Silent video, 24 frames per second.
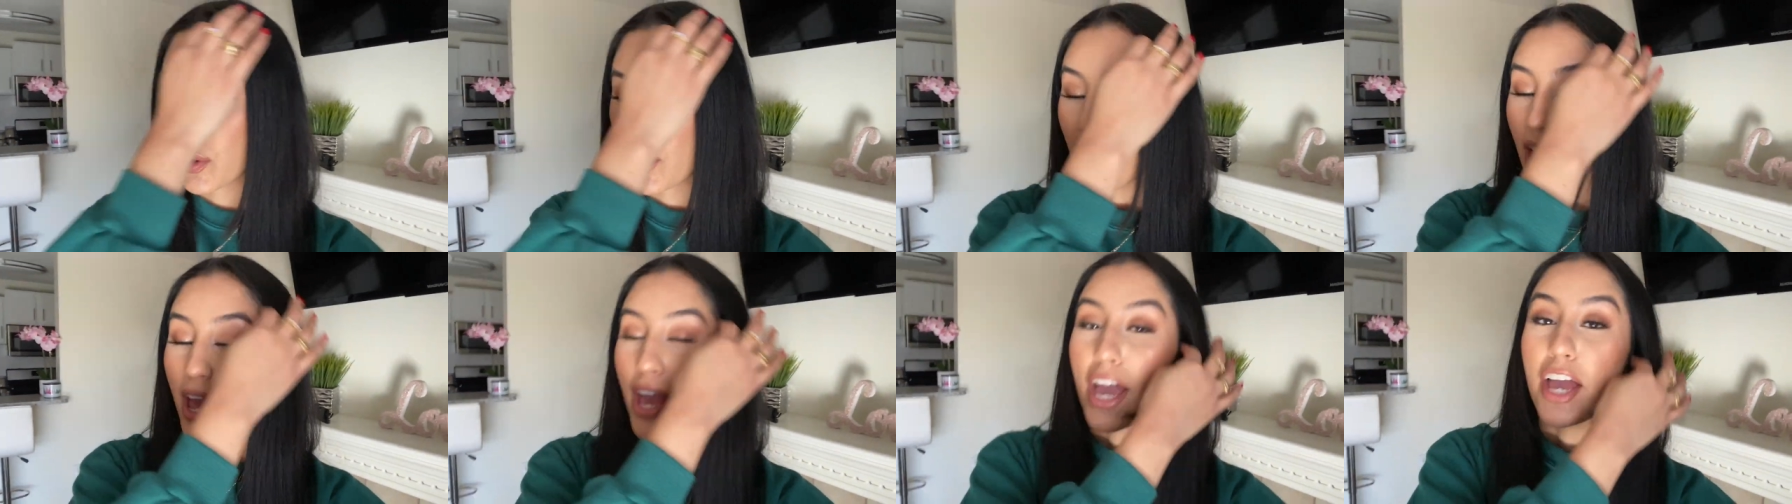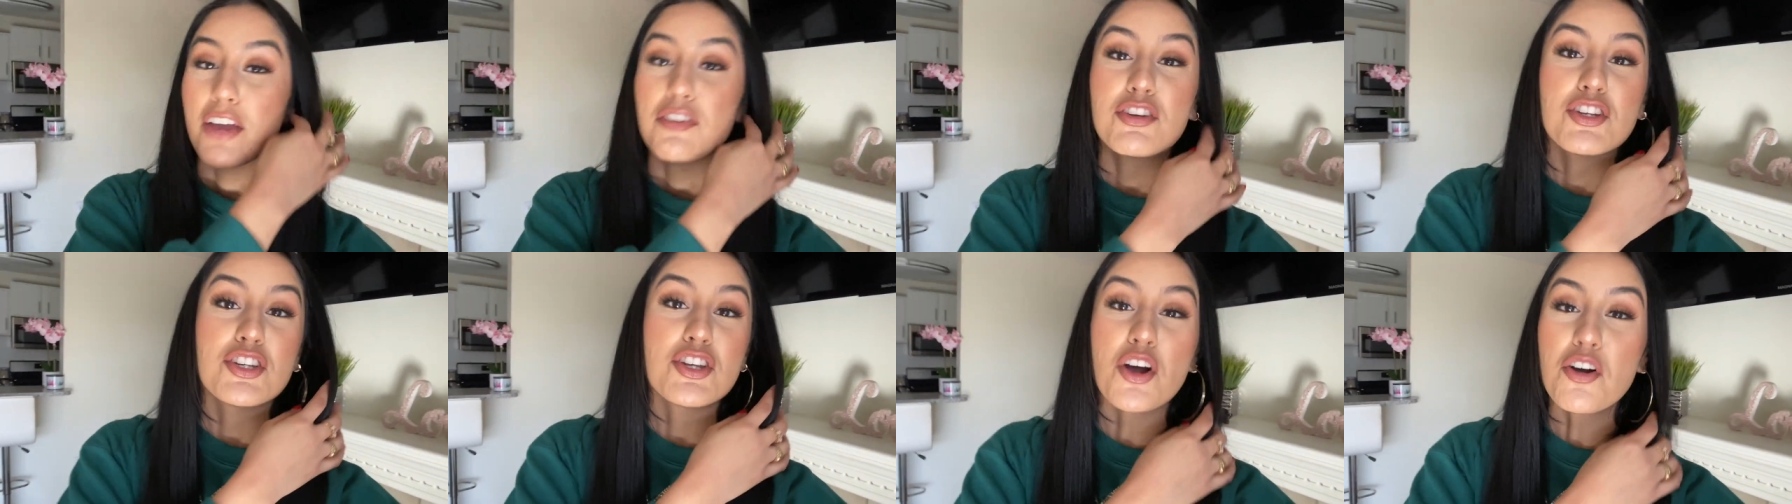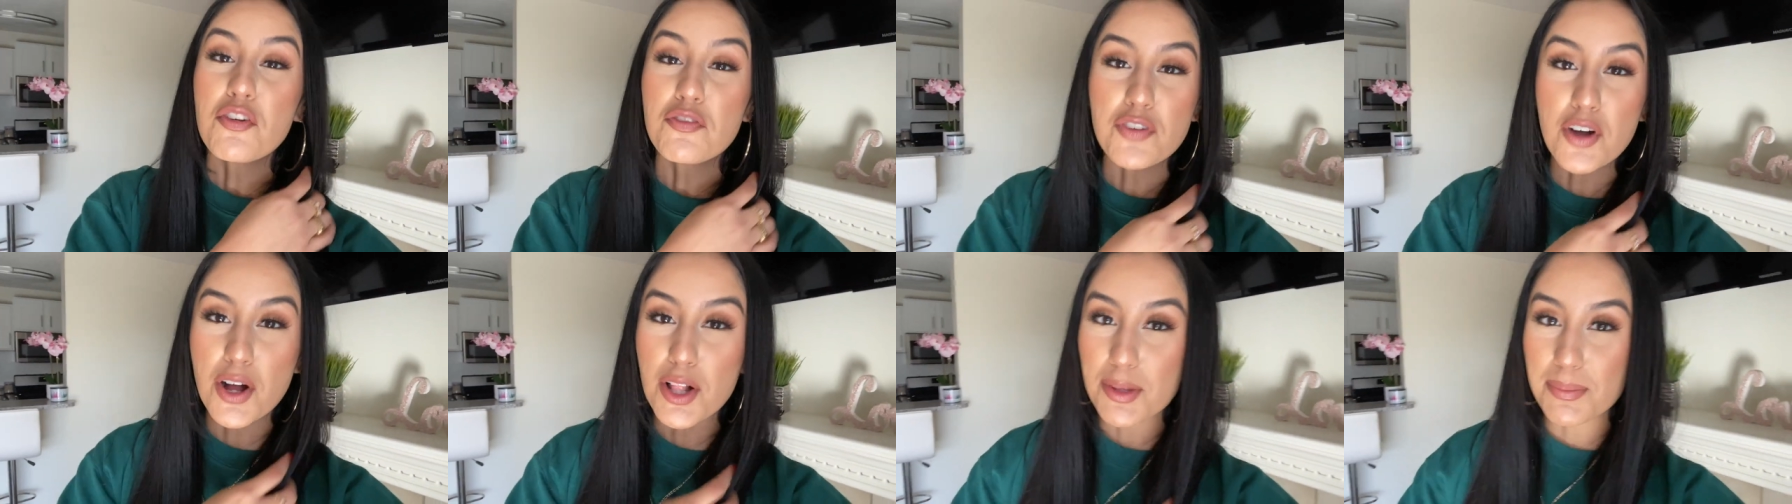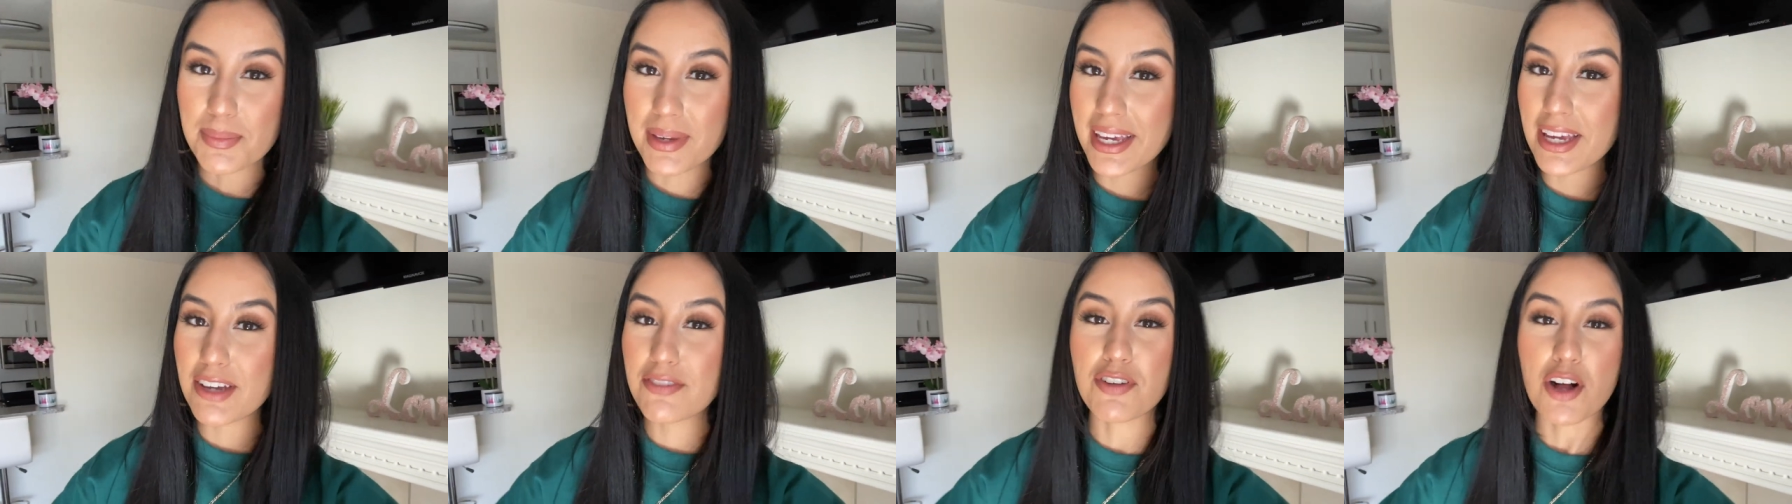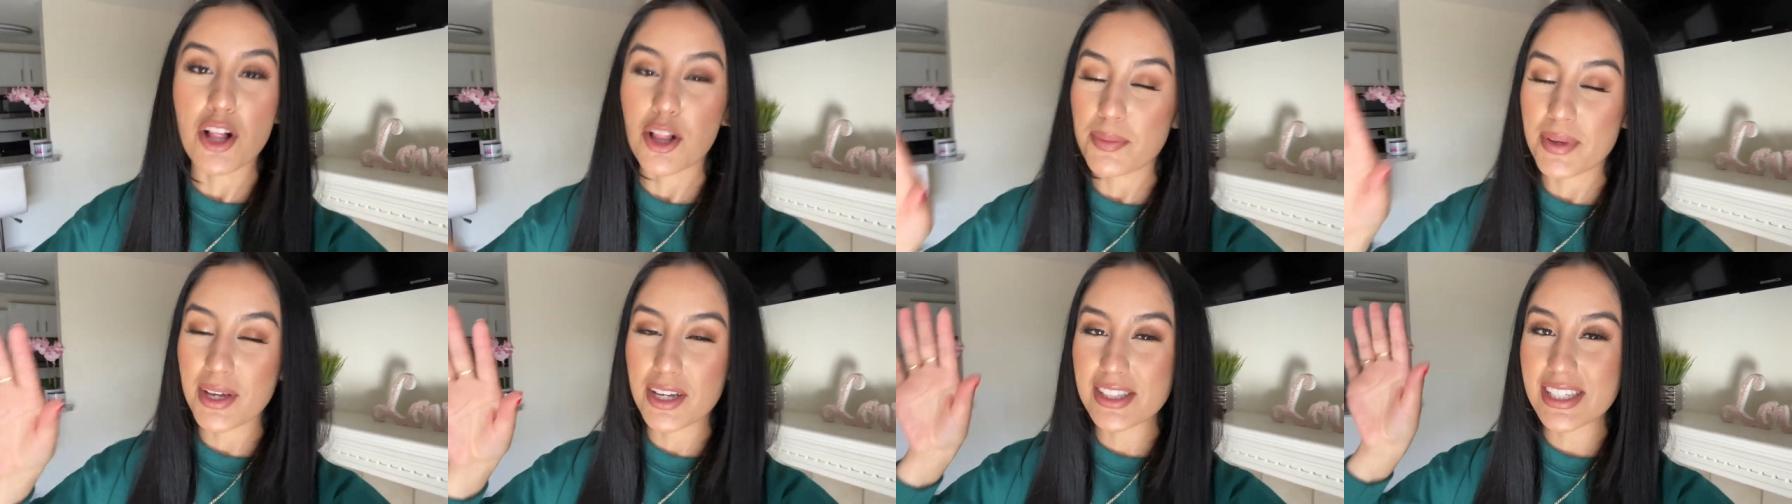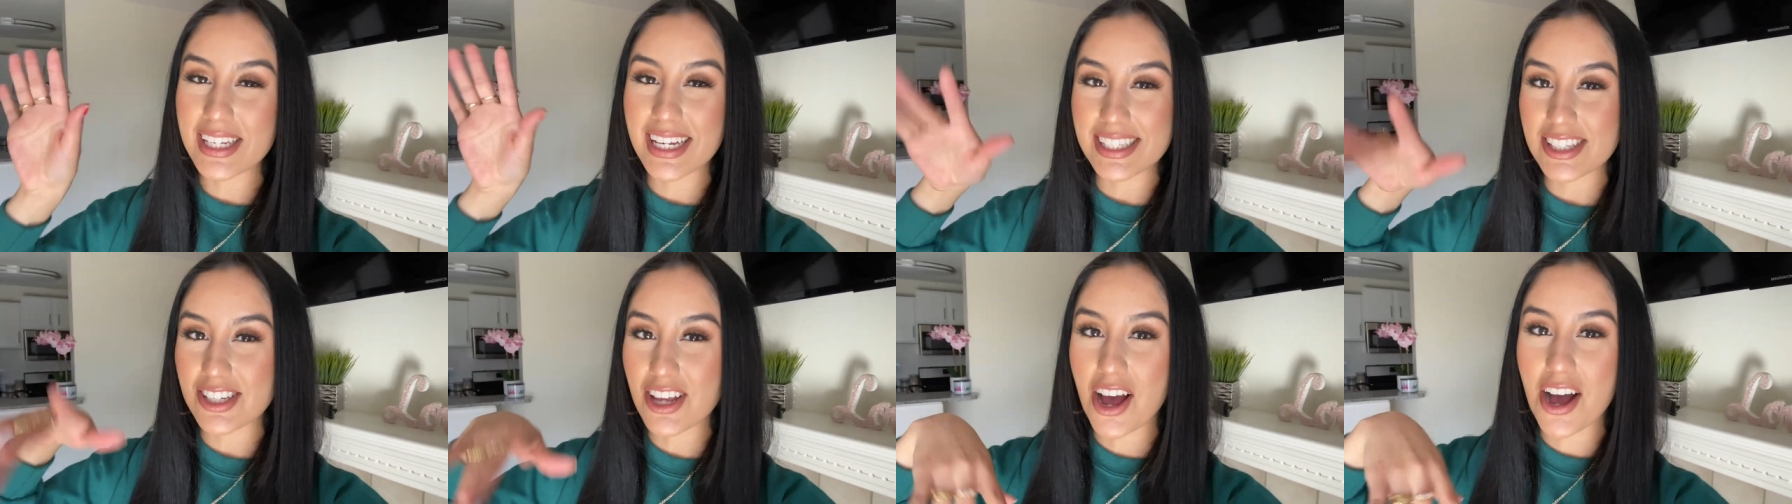if you don't follow me follow me on
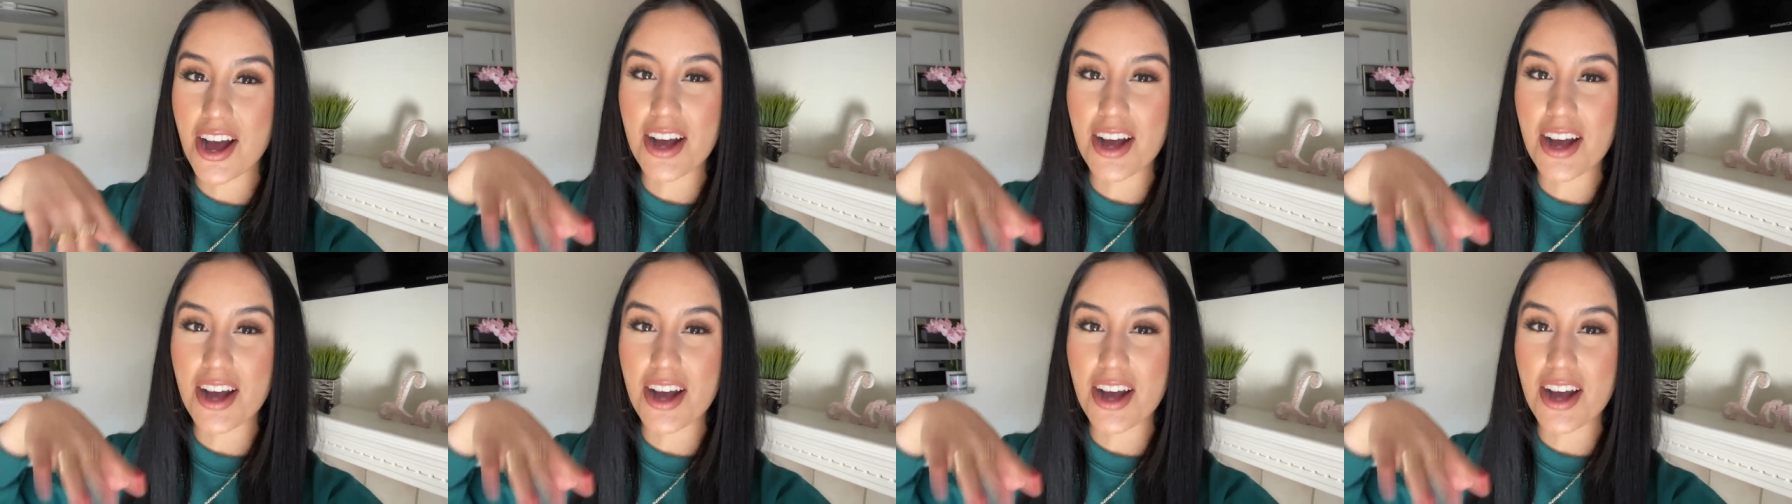tiktok